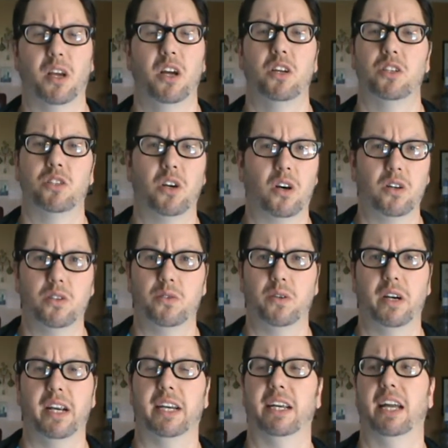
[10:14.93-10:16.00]
Star
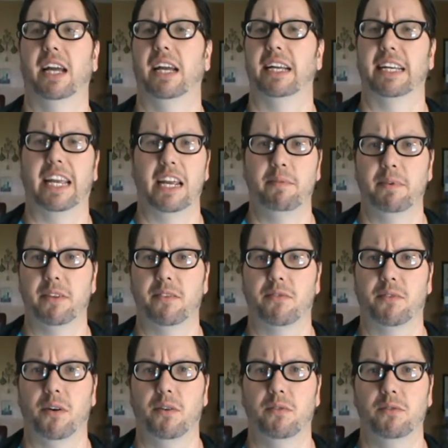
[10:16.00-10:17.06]
Trek, Game of
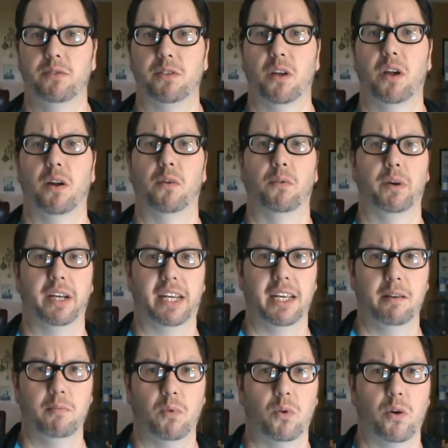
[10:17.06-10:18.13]
Thrones, Rick
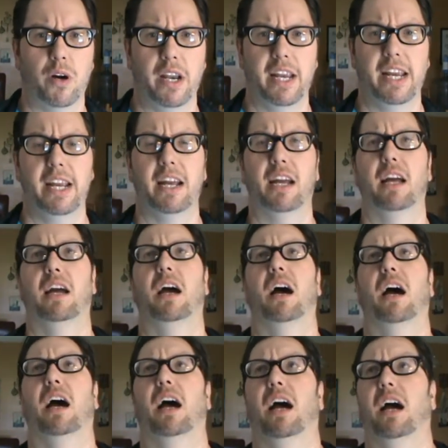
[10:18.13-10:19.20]
and Morty.
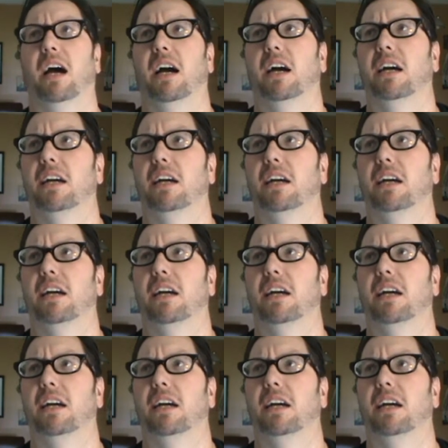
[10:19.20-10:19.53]
Oh